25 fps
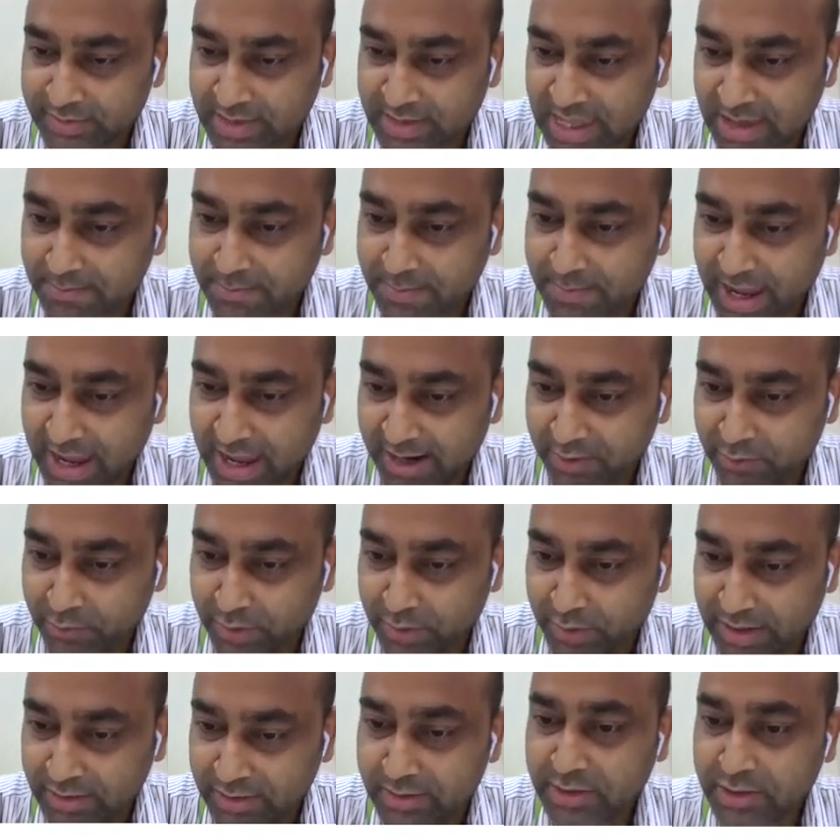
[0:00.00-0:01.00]
came back
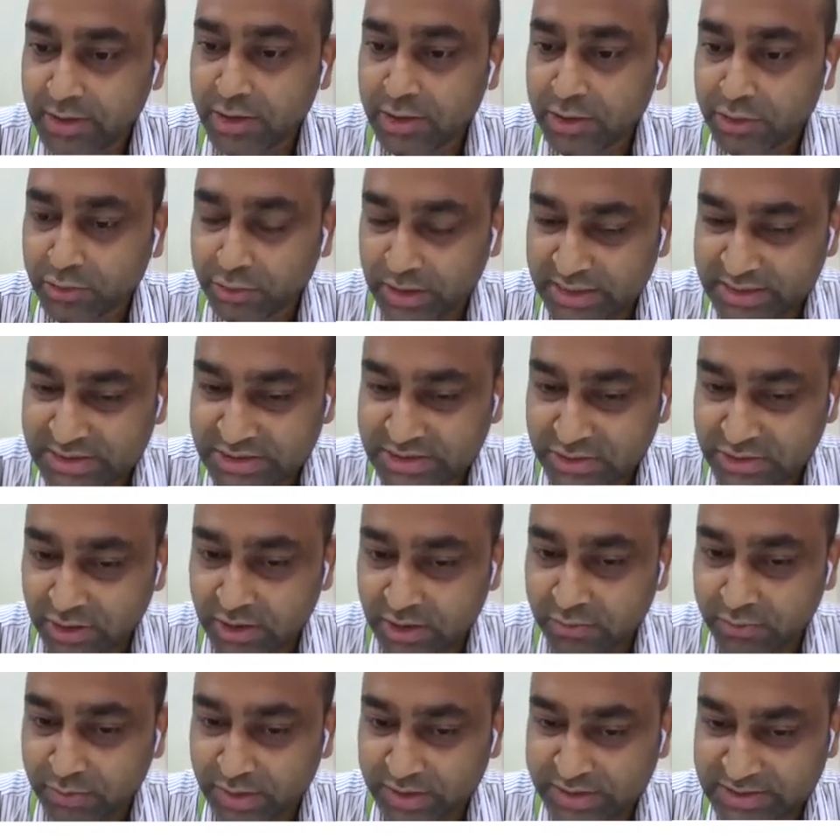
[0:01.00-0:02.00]
when
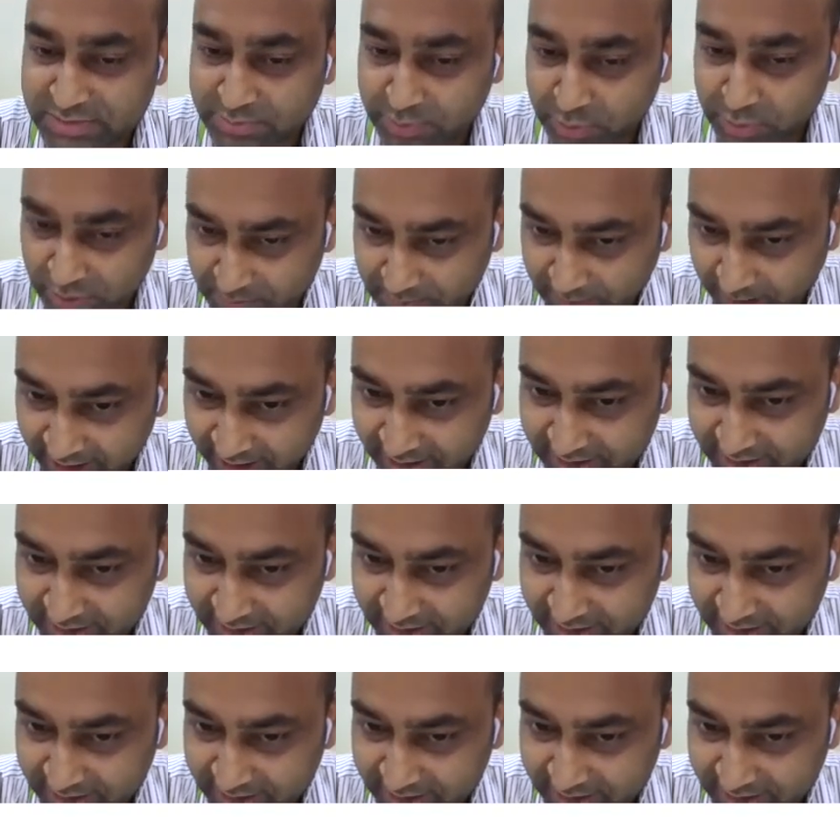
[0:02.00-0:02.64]
cholesterol was put back